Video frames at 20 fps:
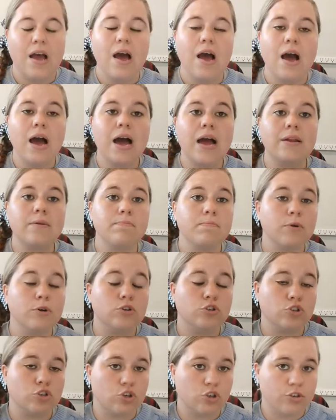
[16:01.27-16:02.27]

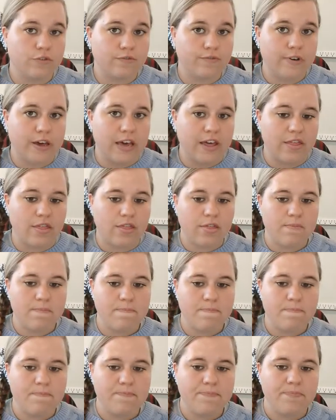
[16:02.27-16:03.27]
Utmost good faith.
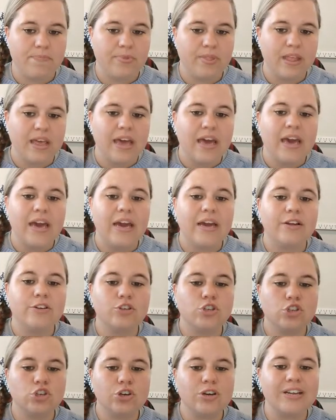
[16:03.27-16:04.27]

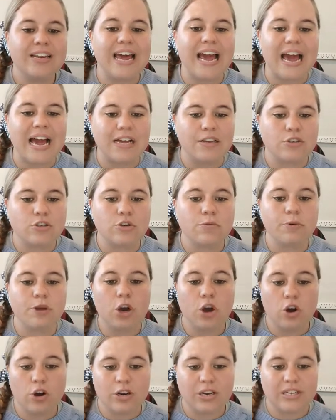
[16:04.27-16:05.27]
Insured has to be
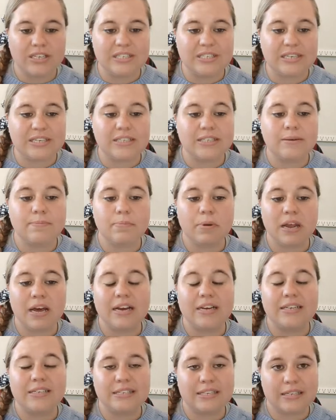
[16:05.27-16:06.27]
honest in supplying
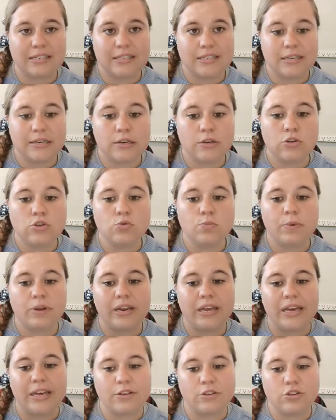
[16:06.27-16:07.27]
details when
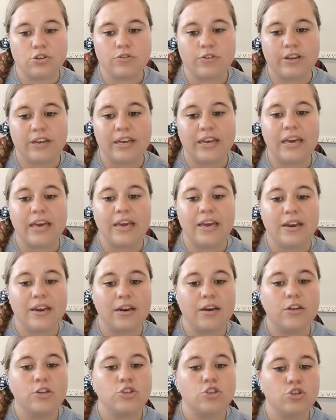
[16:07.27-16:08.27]
entering in an
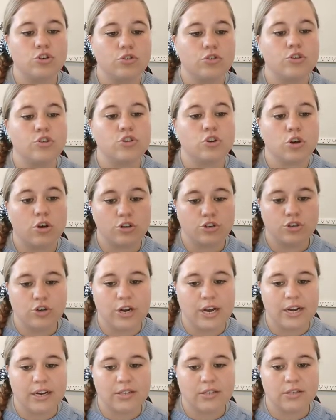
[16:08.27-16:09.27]
insurance
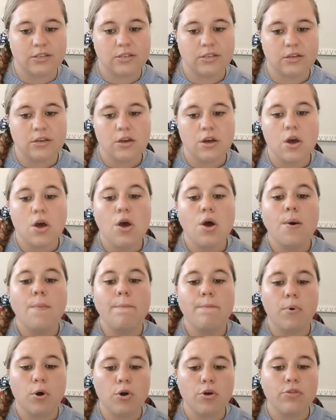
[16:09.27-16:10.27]
contract.
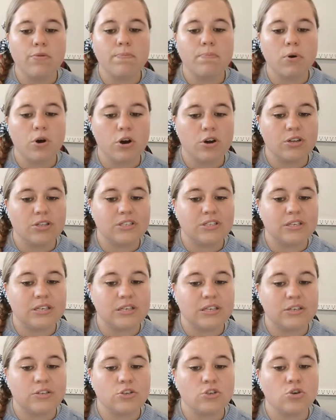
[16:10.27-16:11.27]
Both
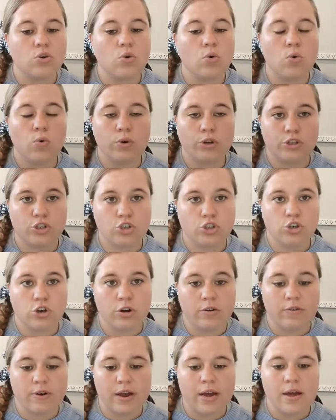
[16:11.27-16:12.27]
parties or
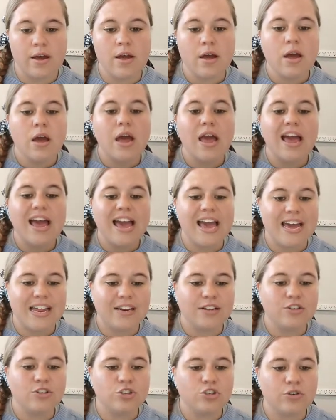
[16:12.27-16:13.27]
insurer and
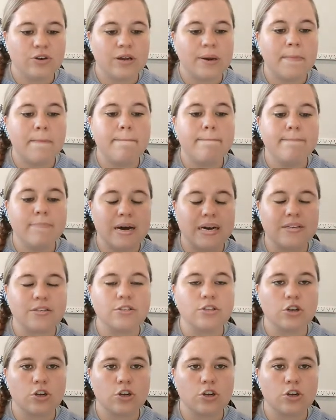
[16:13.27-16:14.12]
insured must